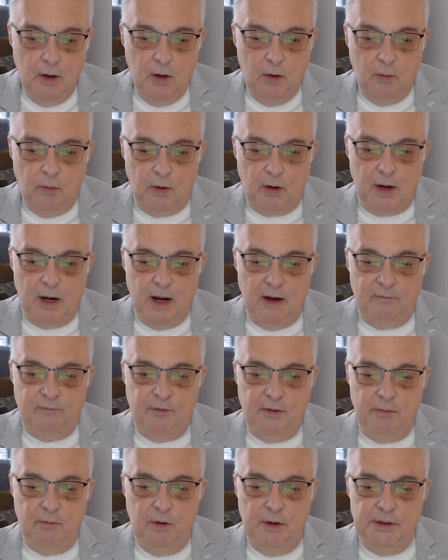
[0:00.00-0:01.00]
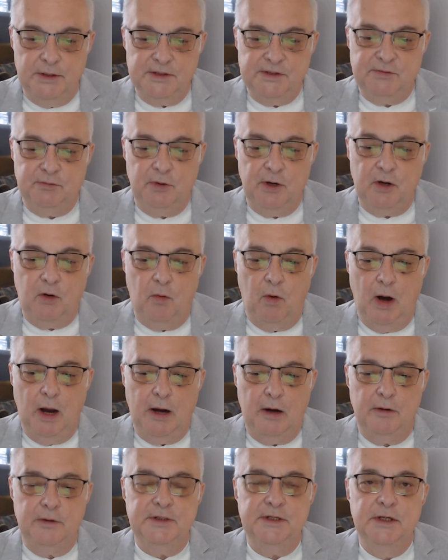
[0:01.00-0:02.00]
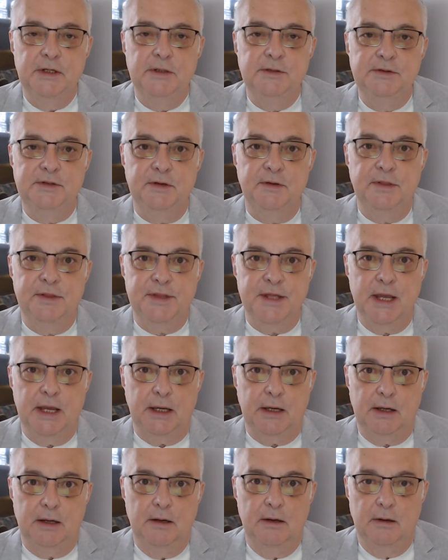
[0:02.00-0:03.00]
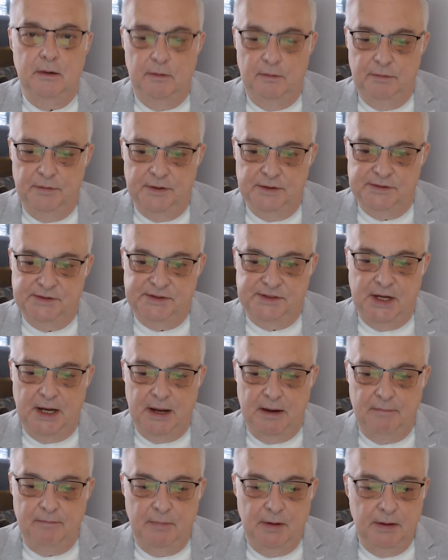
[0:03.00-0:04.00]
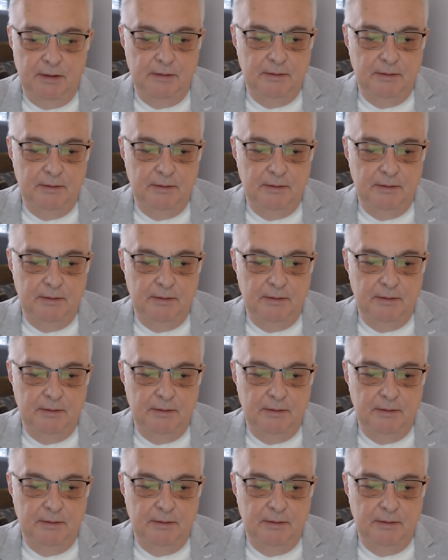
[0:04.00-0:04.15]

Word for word: where everyone is required to think the same.